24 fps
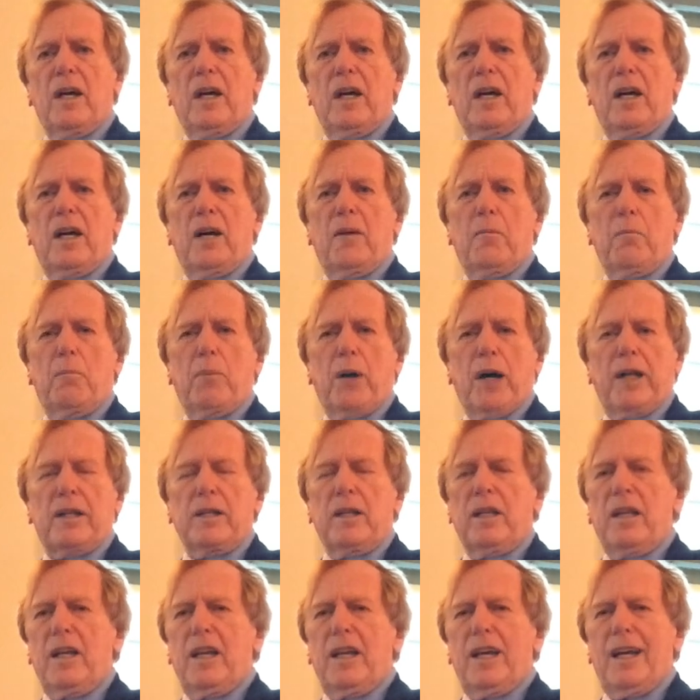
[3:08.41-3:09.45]
Uh,
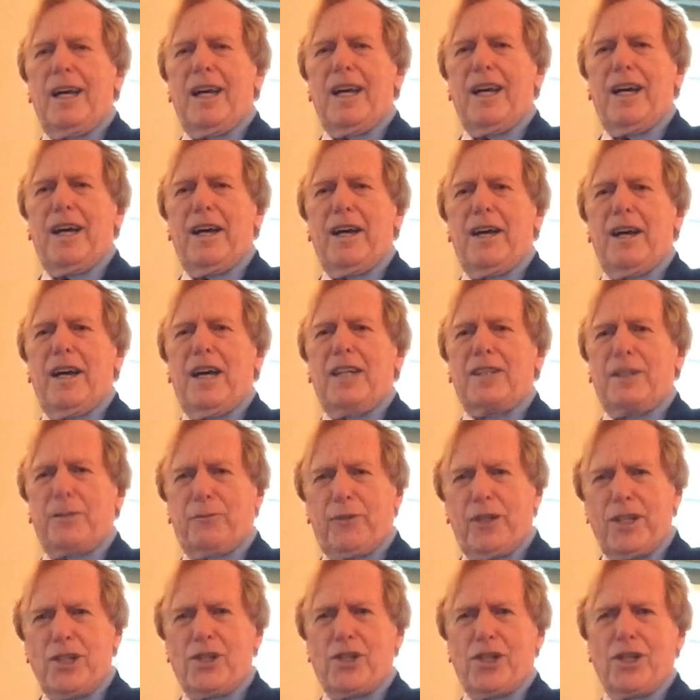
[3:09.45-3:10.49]
but as a
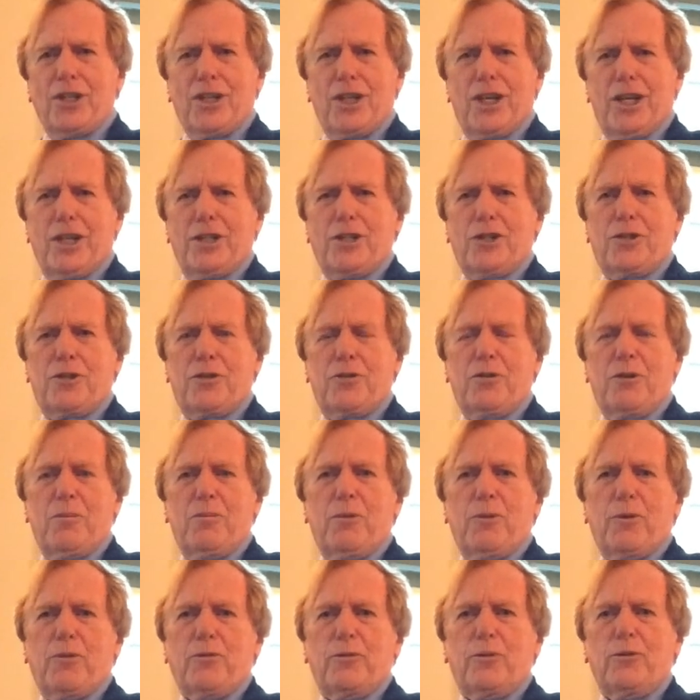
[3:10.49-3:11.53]
finishing touch to a
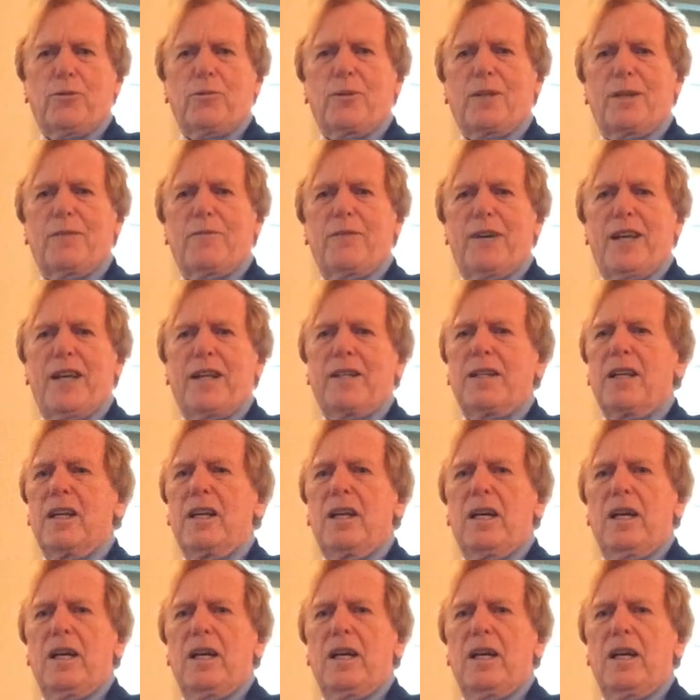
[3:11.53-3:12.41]
more formal event,